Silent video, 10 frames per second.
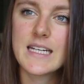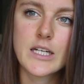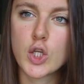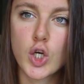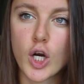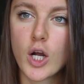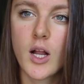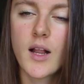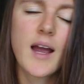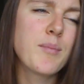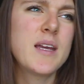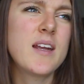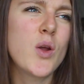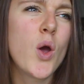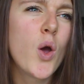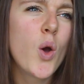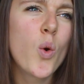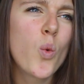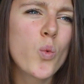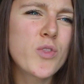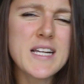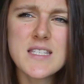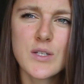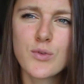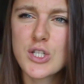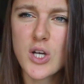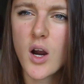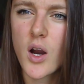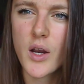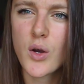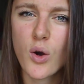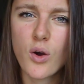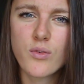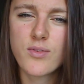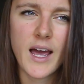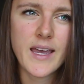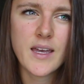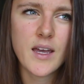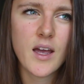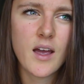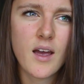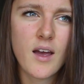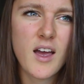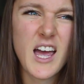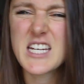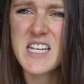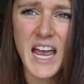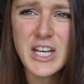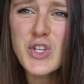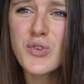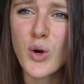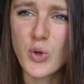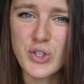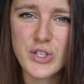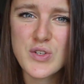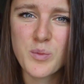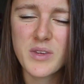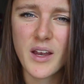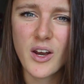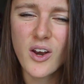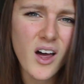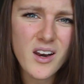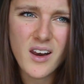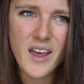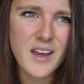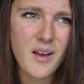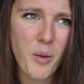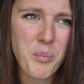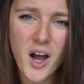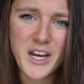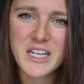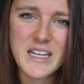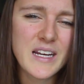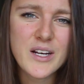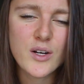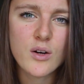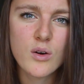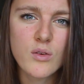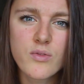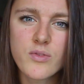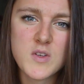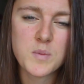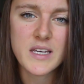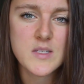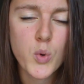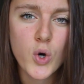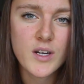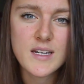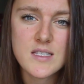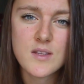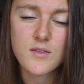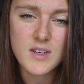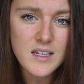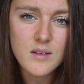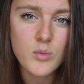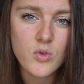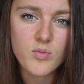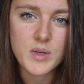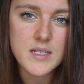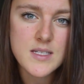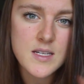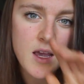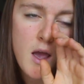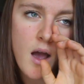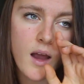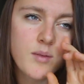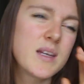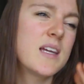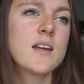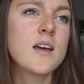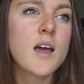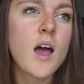little girl." I mean, that's the rhetoric of like a 10-year-old or something, not like a pioneer of something as important as the vegan movement. I mean,